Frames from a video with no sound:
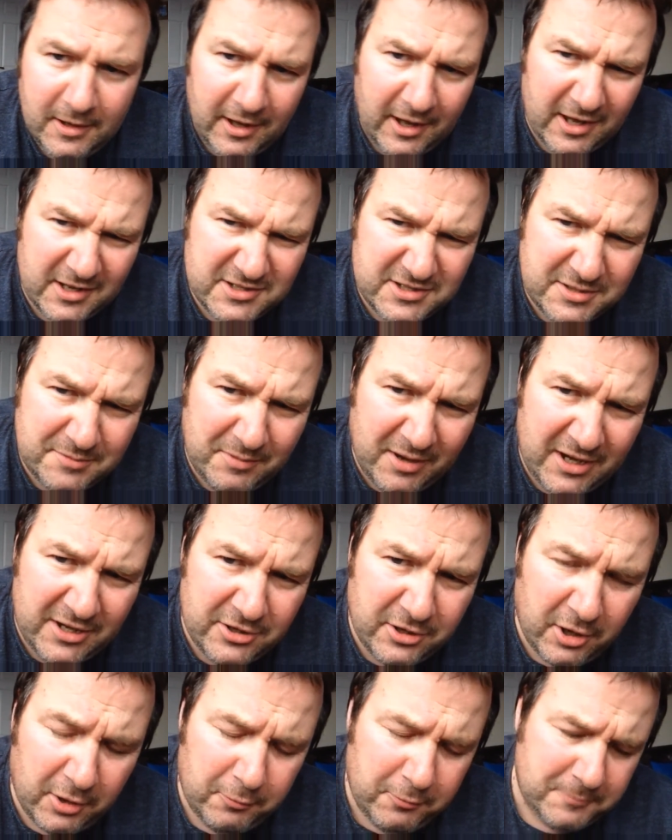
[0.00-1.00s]
As you may
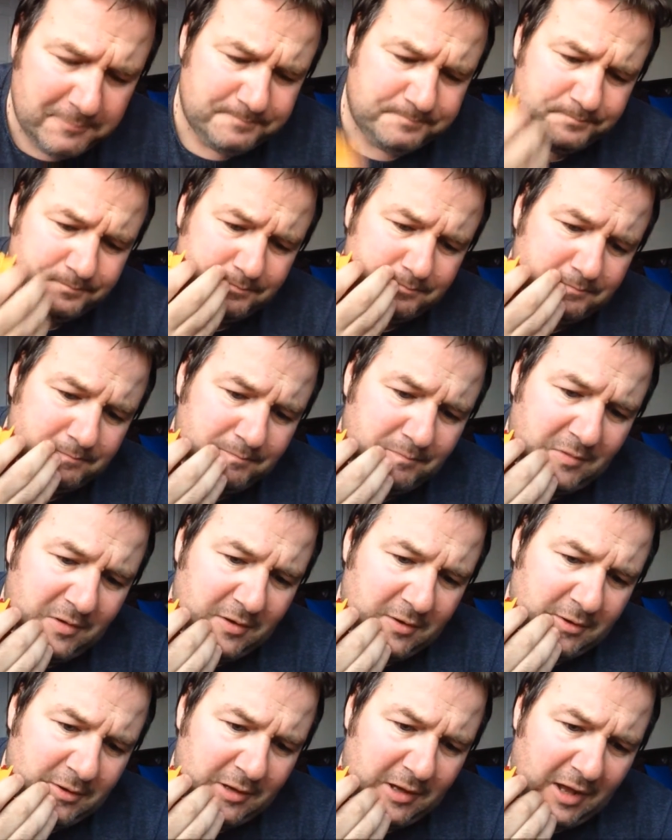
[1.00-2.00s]
know,
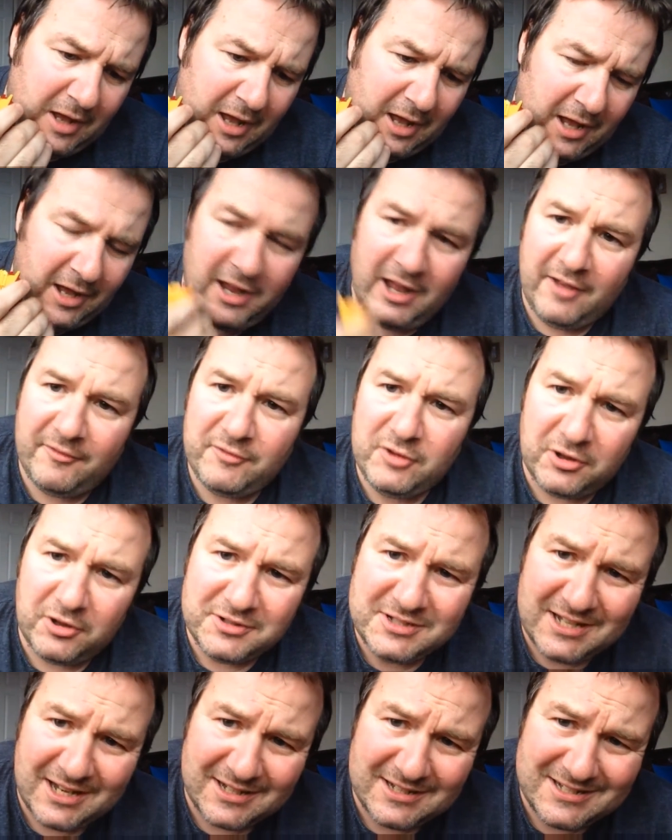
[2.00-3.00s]
I have
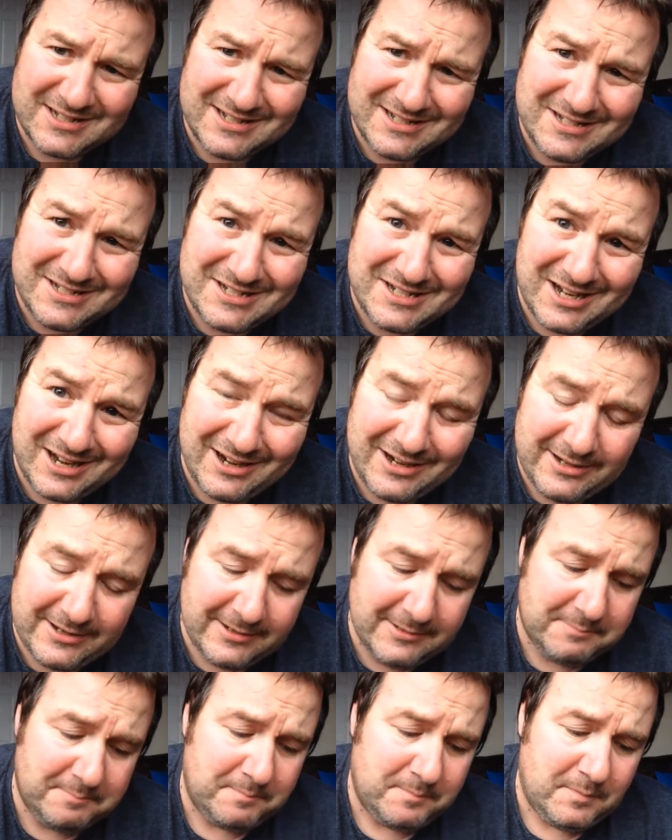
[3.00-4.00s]
contacts in
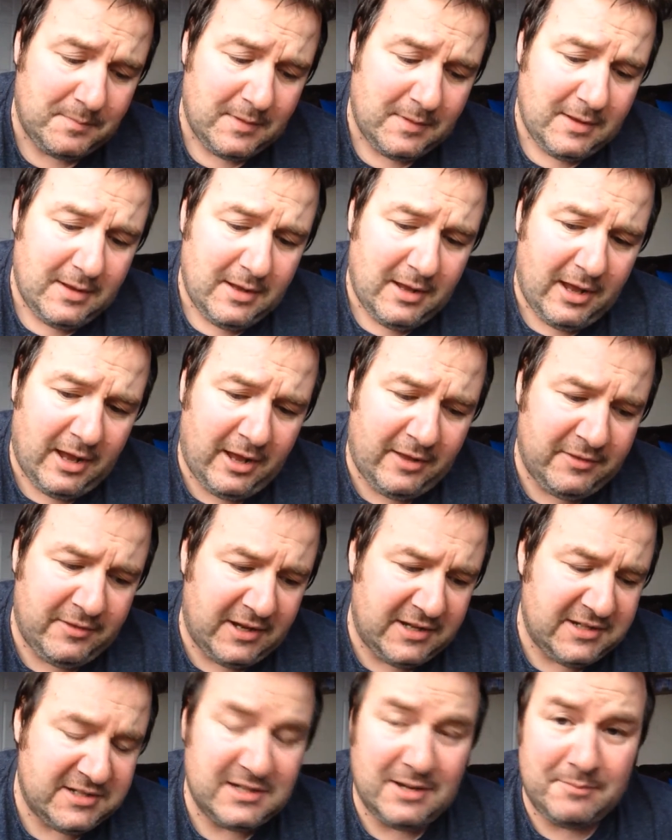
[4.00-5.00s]
China, and
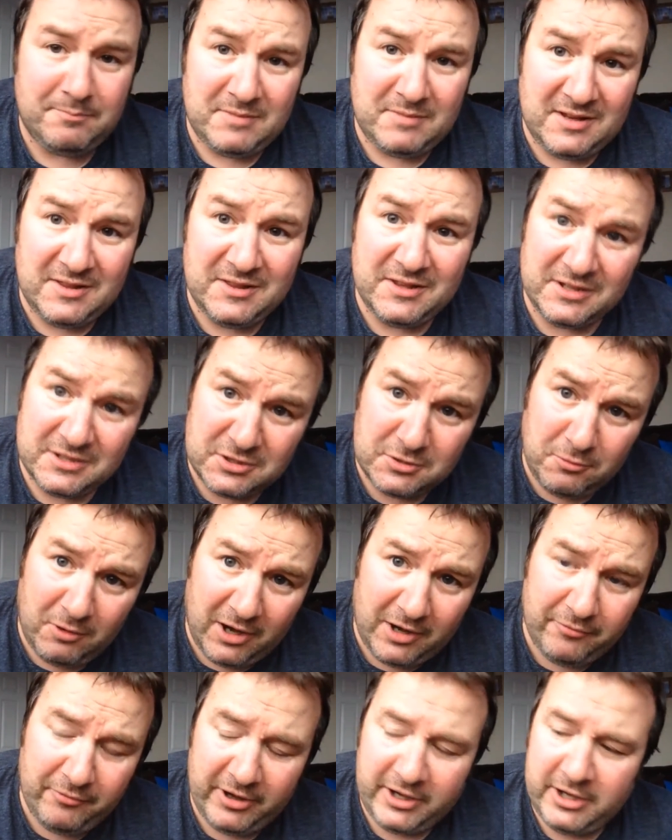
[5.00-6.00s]
they send me things
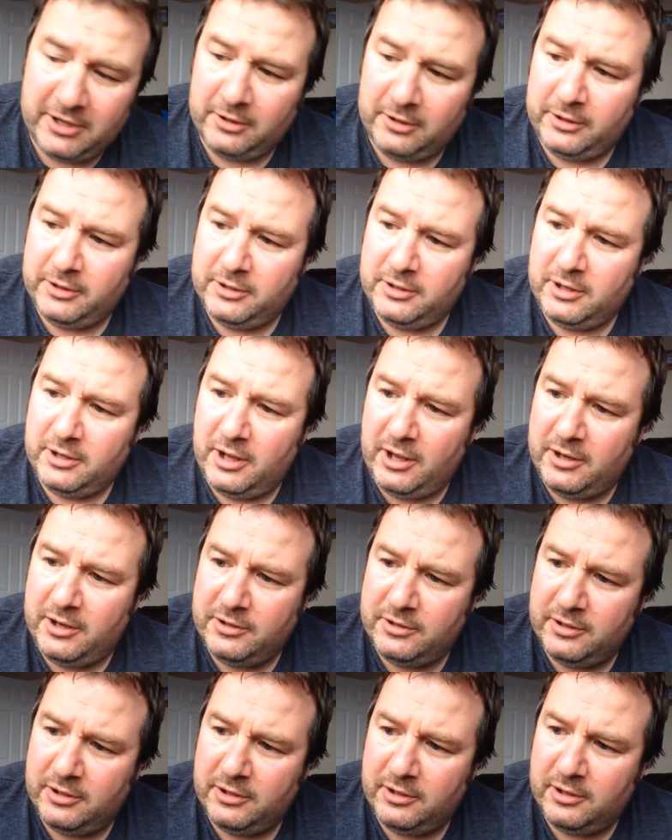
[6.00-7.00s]
quite regular,
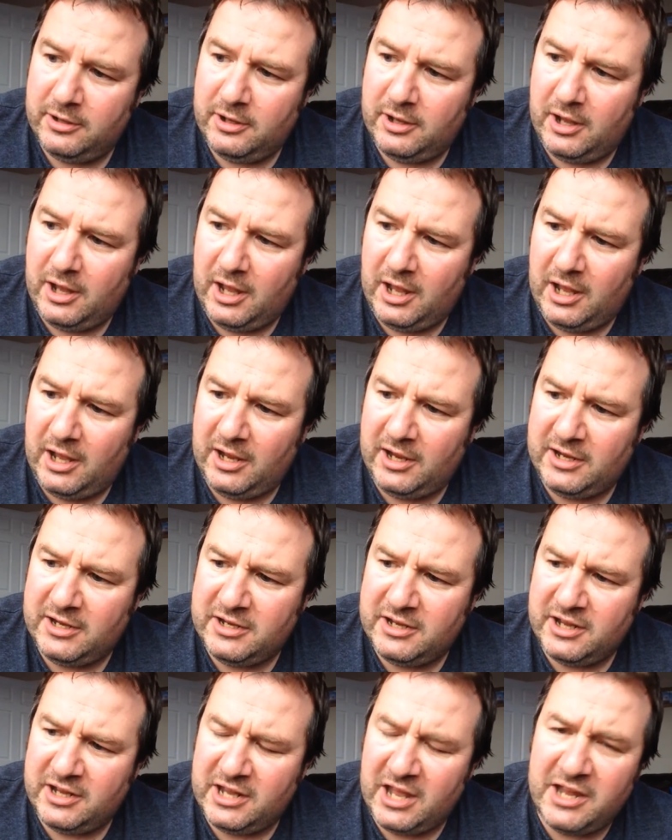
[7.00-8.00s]
and
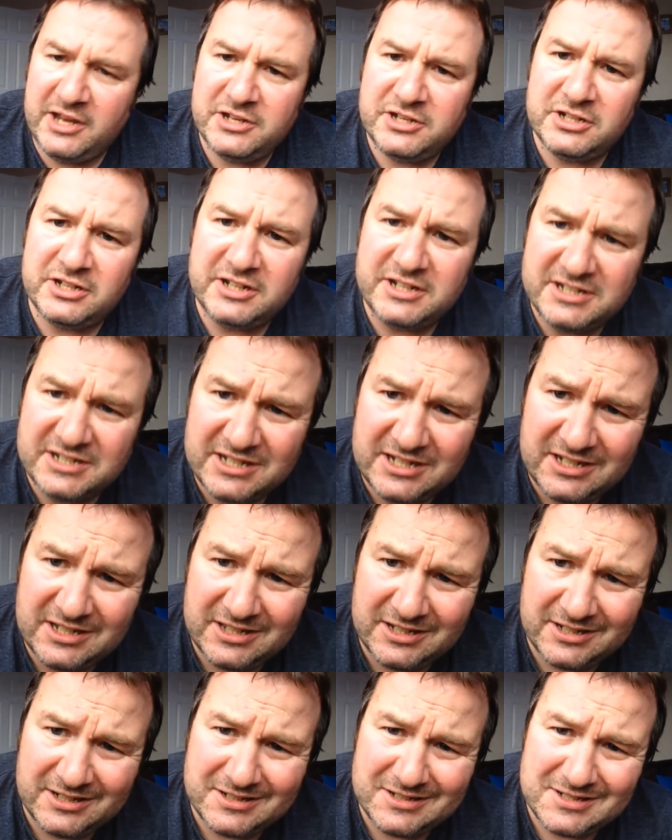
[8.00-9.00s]
I occasionally see
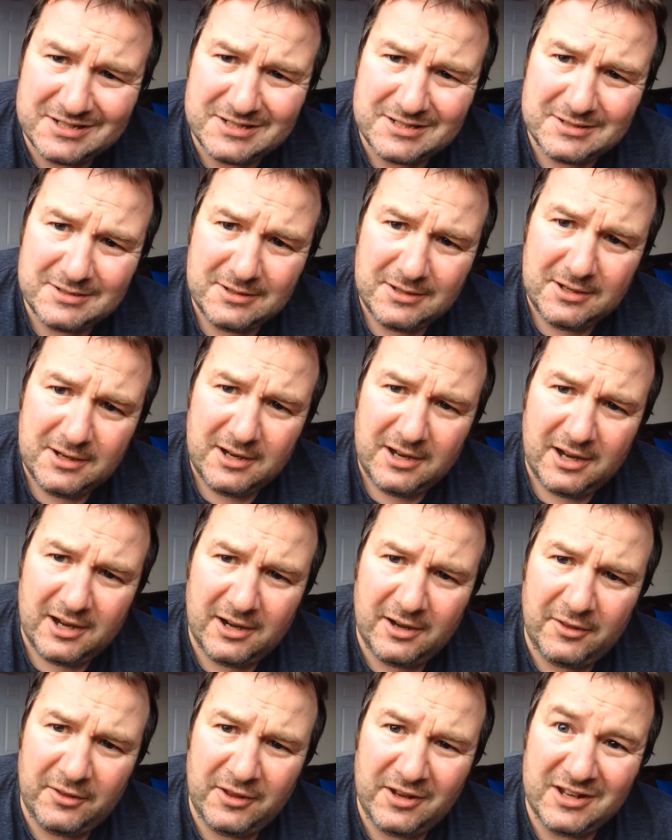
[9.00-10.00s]
things
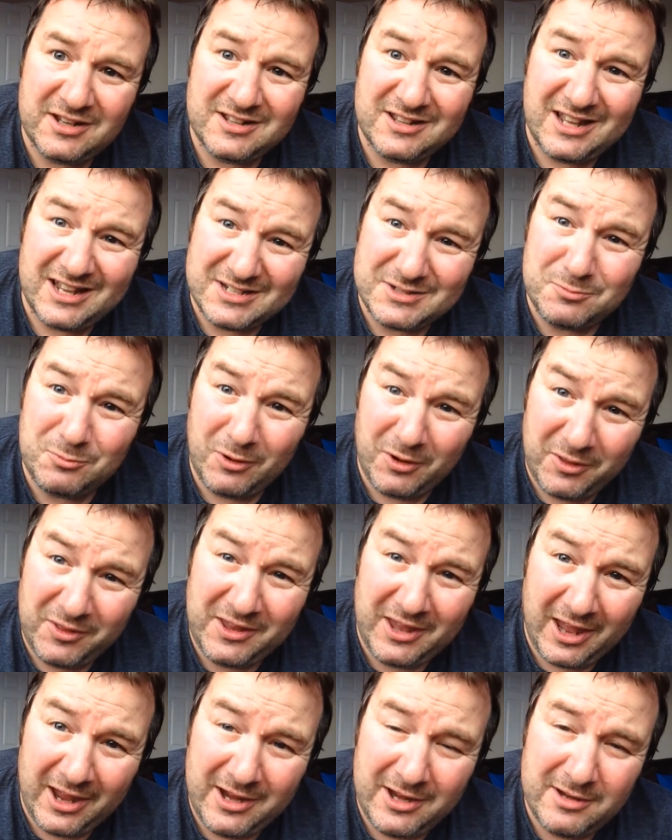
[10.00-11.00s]
and I think that's worth
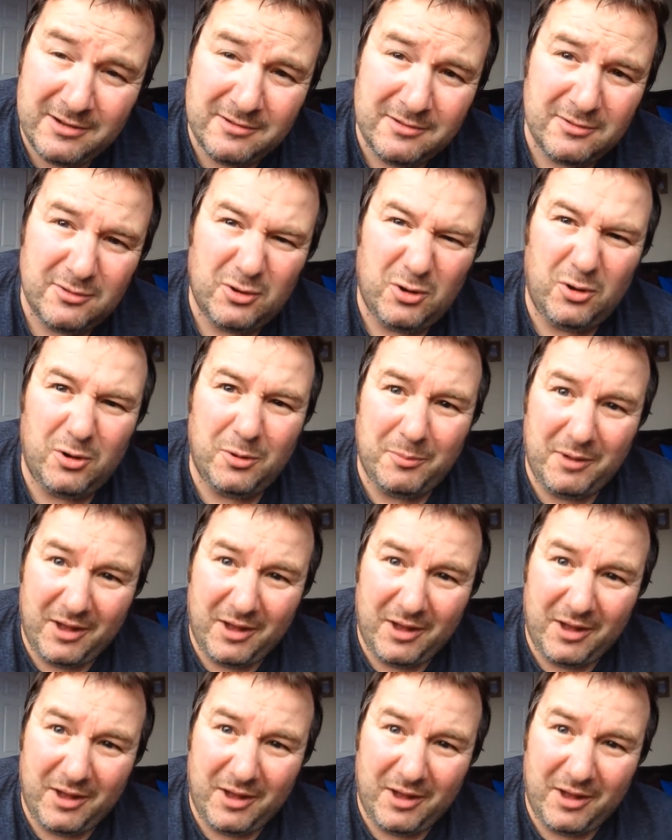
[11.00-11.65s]
getting, or I